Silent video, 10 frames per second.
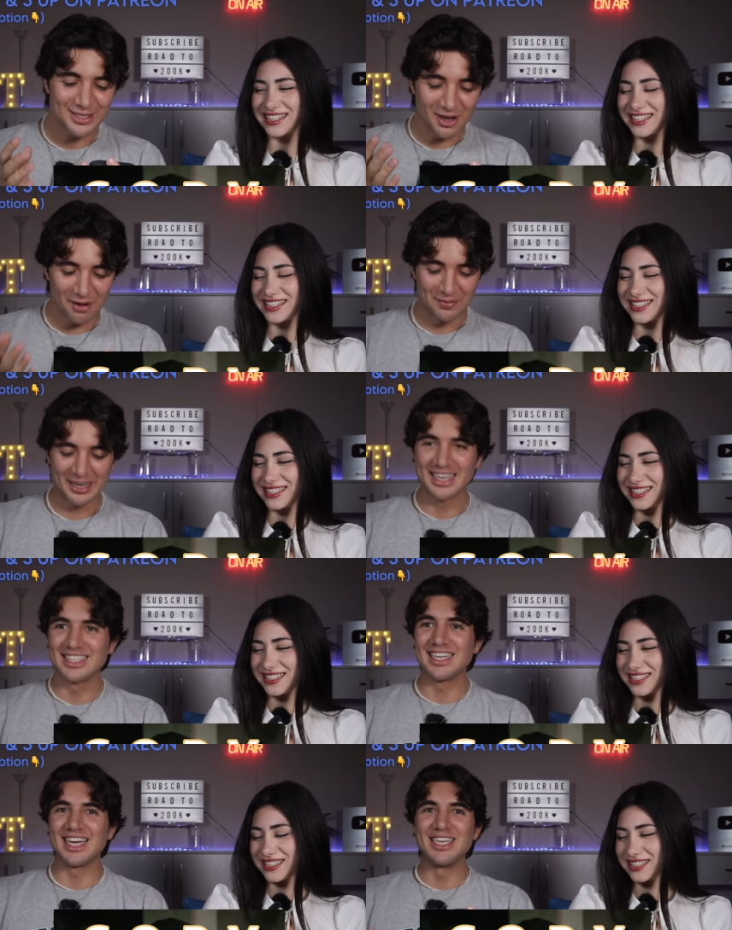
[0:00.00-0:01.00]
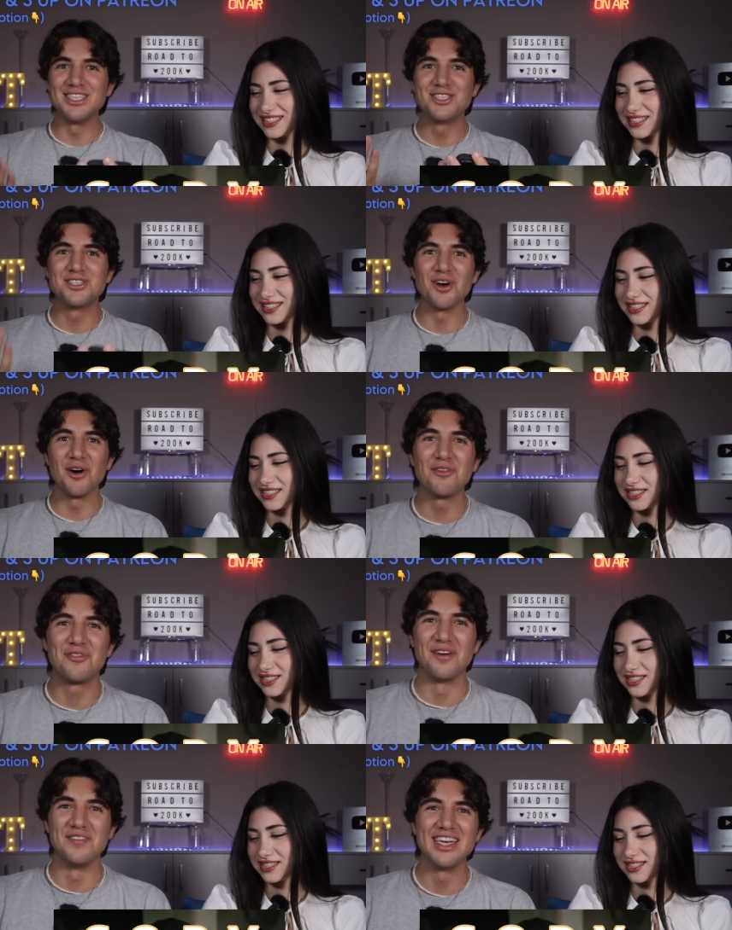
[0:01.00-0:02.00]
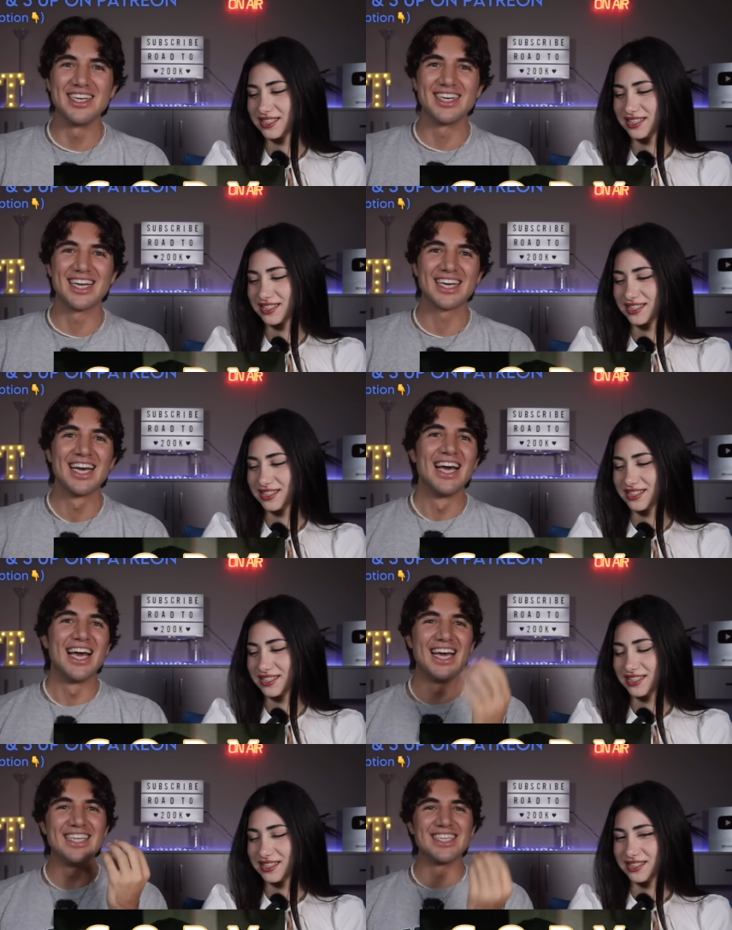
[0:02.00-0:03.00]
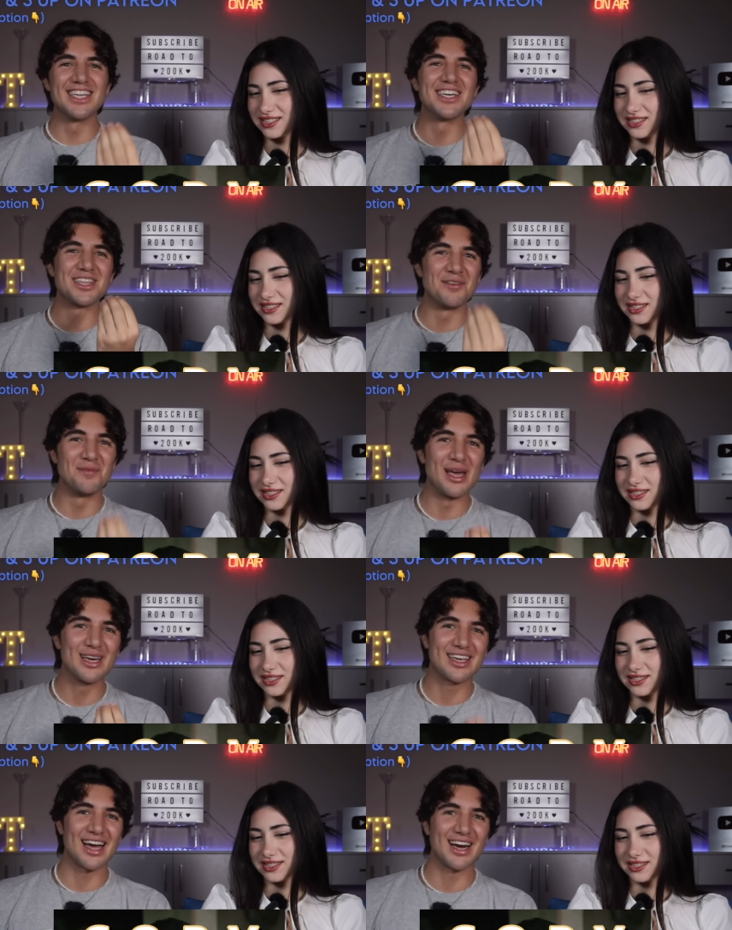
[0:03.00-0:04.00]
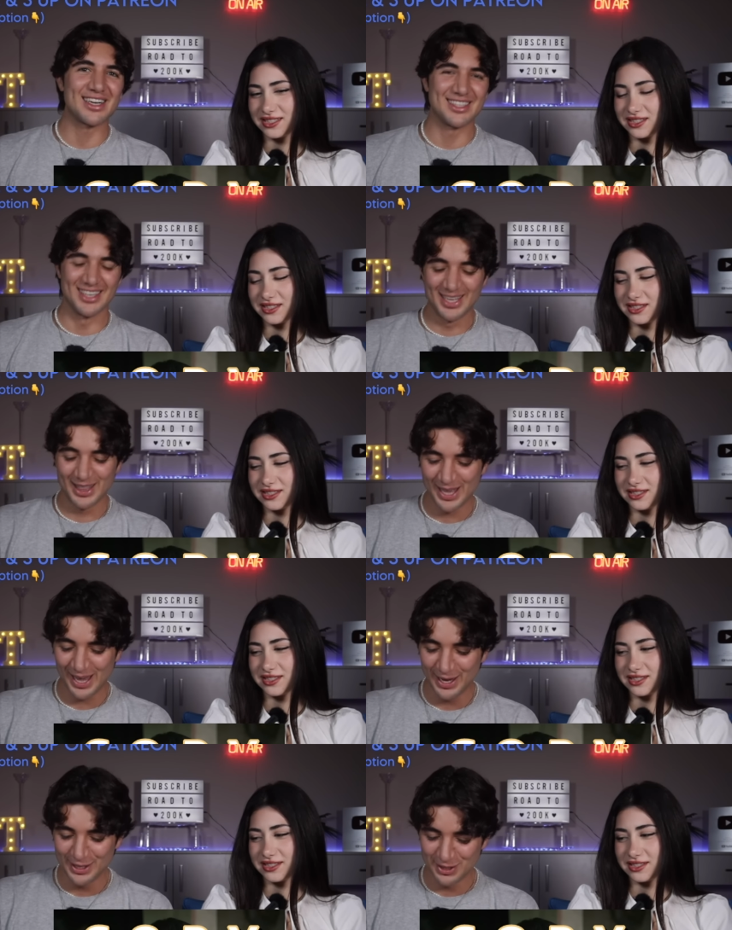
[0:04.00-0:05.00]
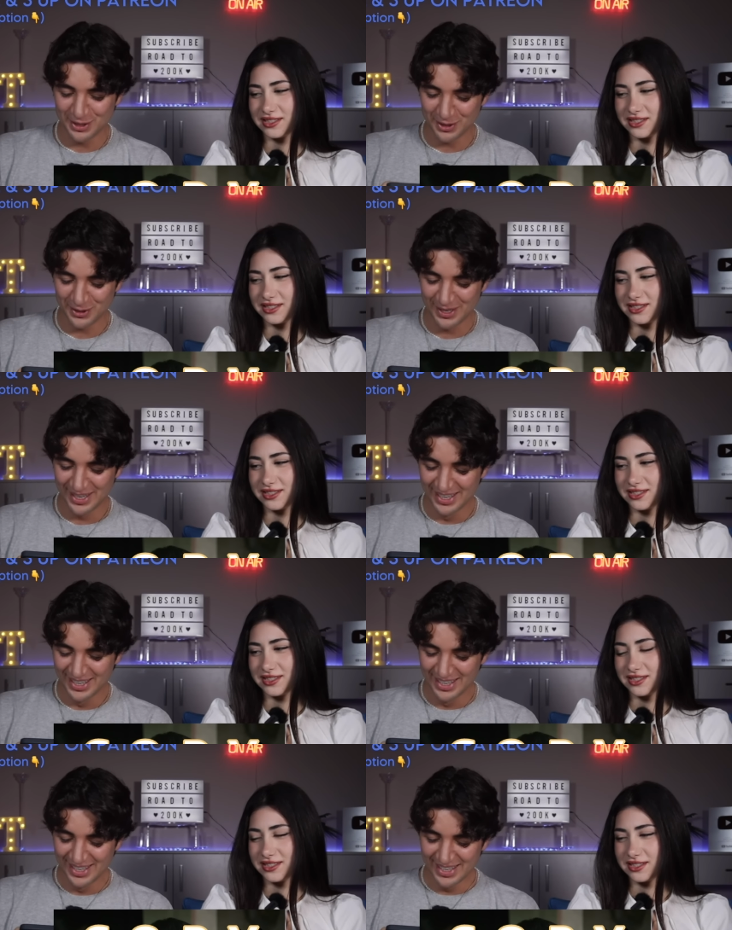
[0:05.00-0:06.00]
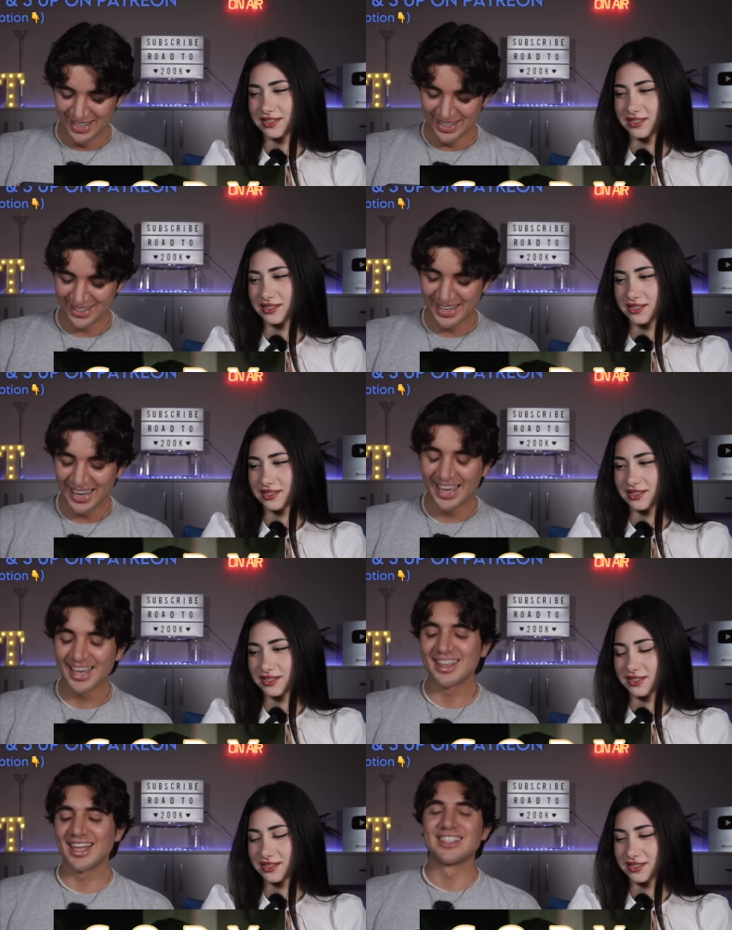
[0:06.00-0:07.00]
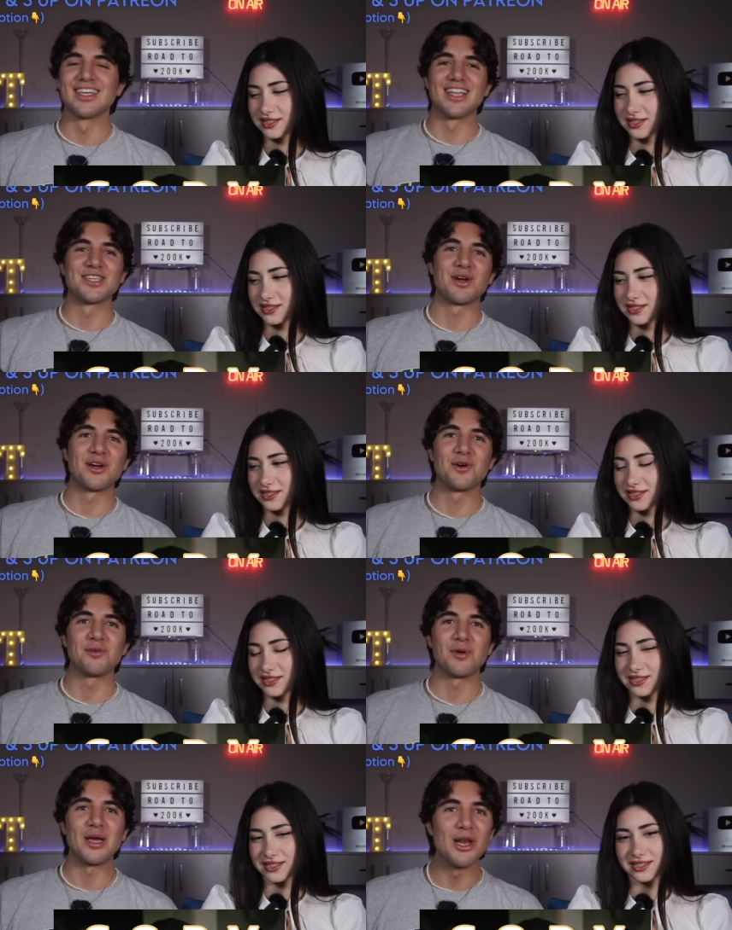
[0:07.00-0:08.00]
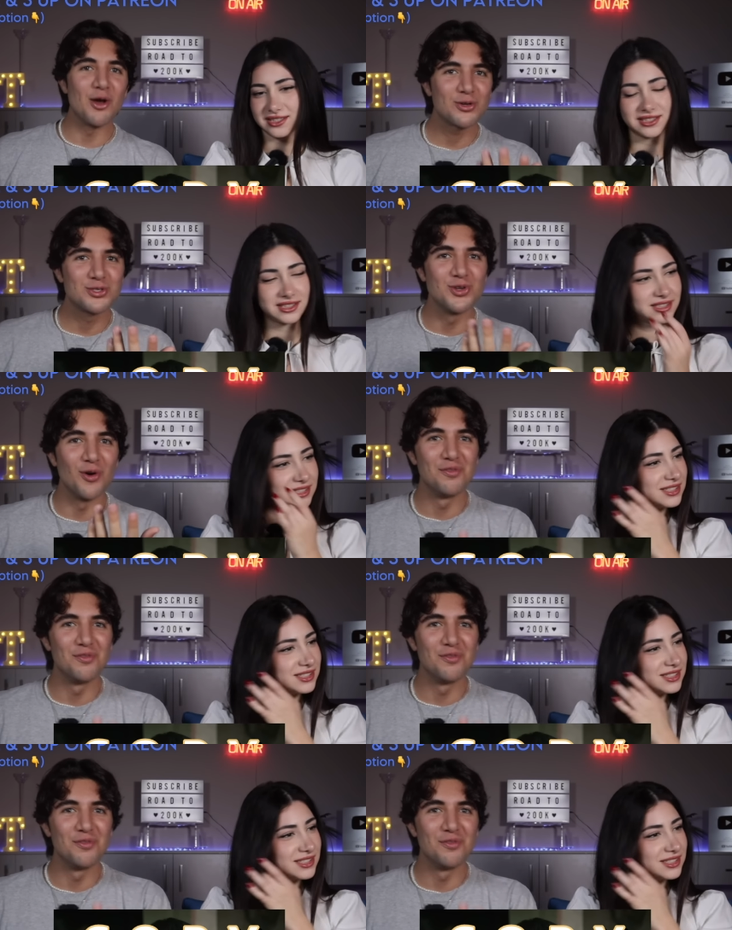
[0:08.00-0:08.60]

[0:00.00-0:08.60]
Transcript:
Speaker 1: stop because he's so familiar. Like he's literally the main character in the HO. Okay, that's it. That's where I know him from. He looks so